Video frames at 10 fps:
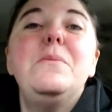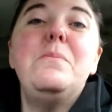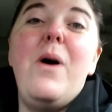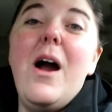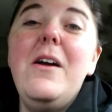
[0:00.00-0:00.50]

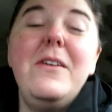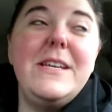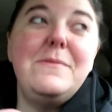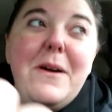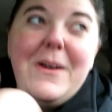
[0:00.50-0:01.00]
Tomorrow
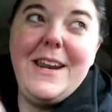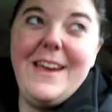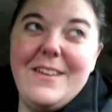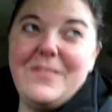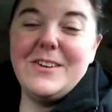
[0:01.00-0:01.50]
is my
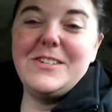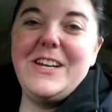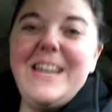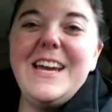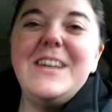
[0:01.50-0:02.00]
wedding
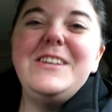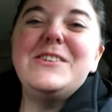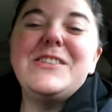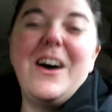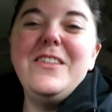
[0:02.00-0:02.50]
anniversary.
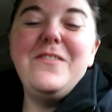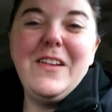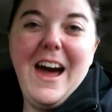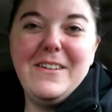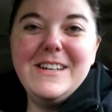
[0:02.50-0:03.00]
You saw the
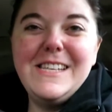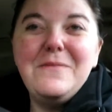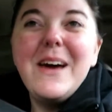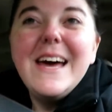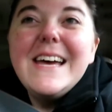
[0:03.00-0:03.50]
flowers
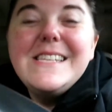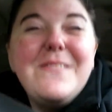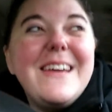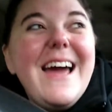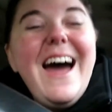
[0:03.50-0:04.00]
that my
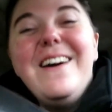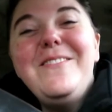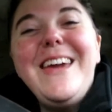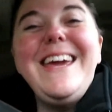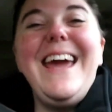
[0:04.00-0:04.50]
husband got
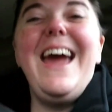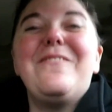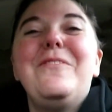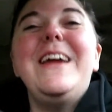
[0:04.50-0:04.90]
me and